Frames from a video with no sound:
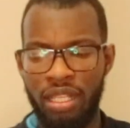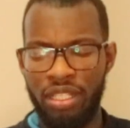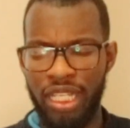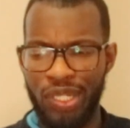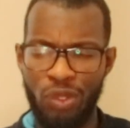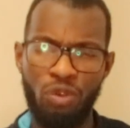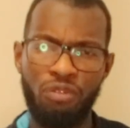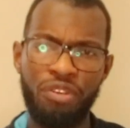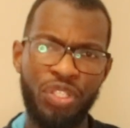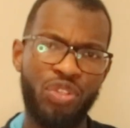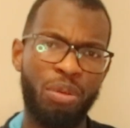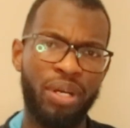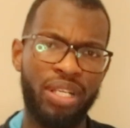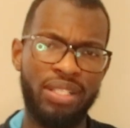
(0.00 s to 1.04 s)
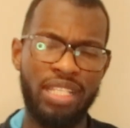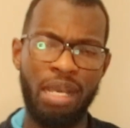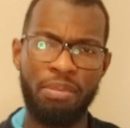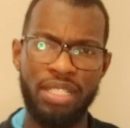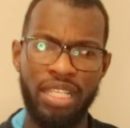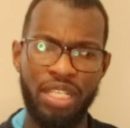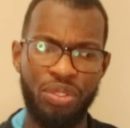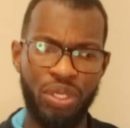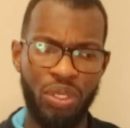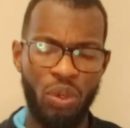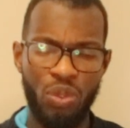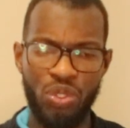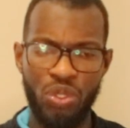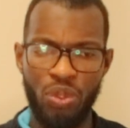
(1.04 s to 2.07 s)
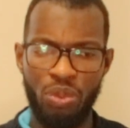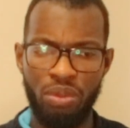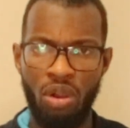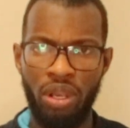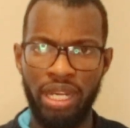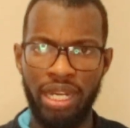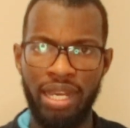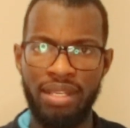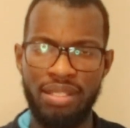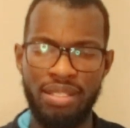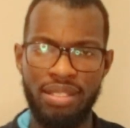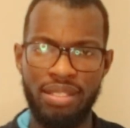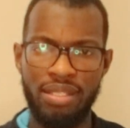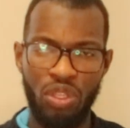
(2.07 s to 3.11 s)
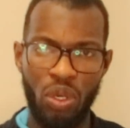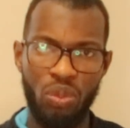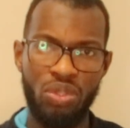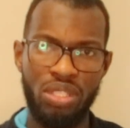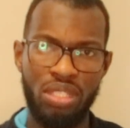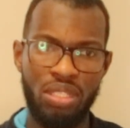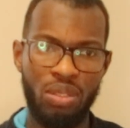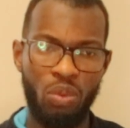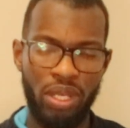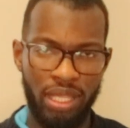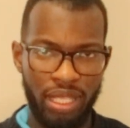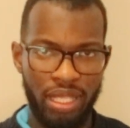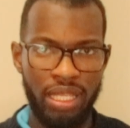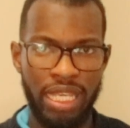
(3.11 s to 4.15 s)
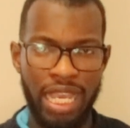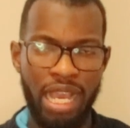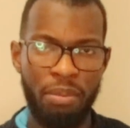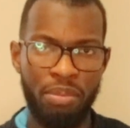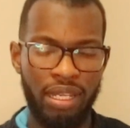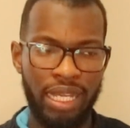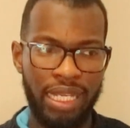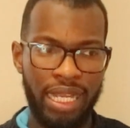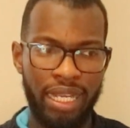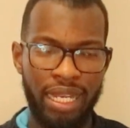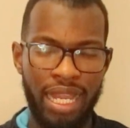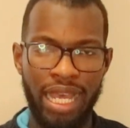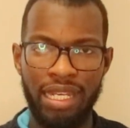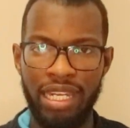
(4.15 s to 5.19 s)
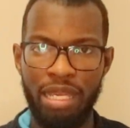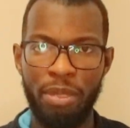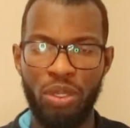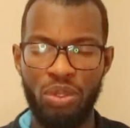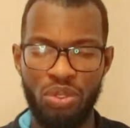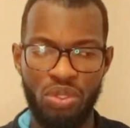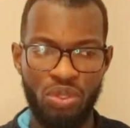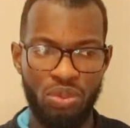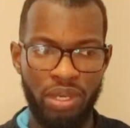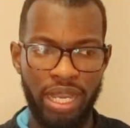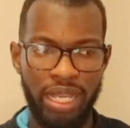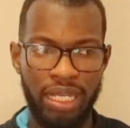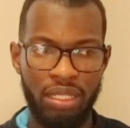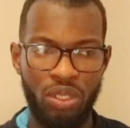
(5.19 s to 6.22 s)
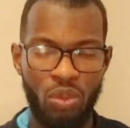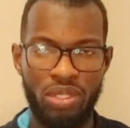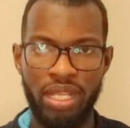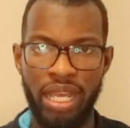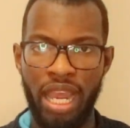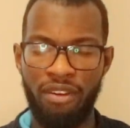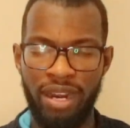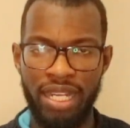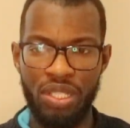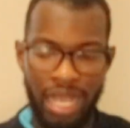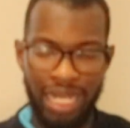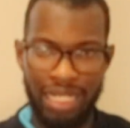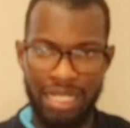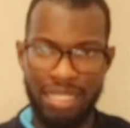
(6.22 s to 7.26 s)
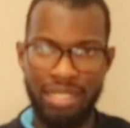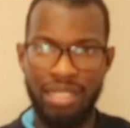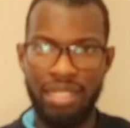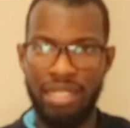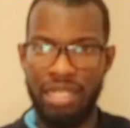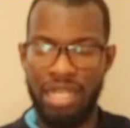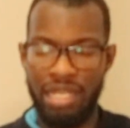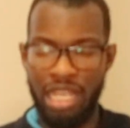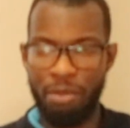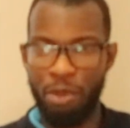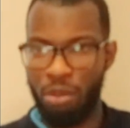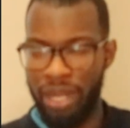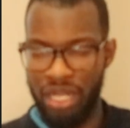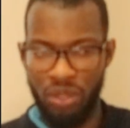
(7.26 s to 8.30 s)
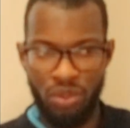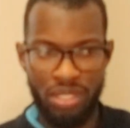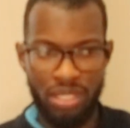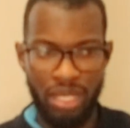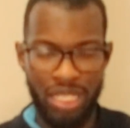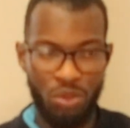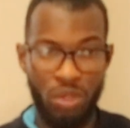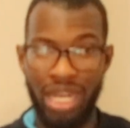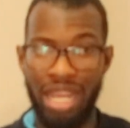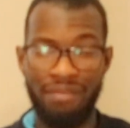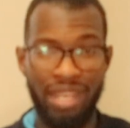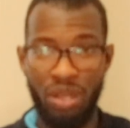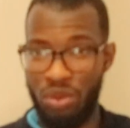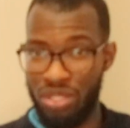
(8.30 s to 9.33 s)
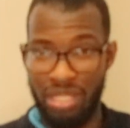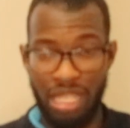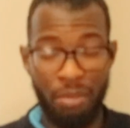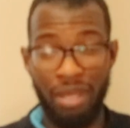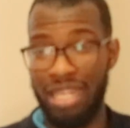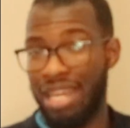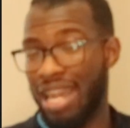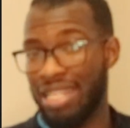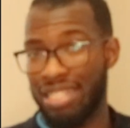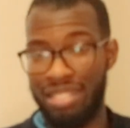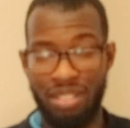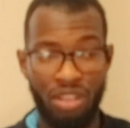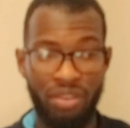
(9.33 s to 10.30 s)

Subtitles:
Another cool feature about this app is that you can also organize notes within the app. Like, I can add labels to like notes that I write. I can easily label my notes as whatever I want to label it as.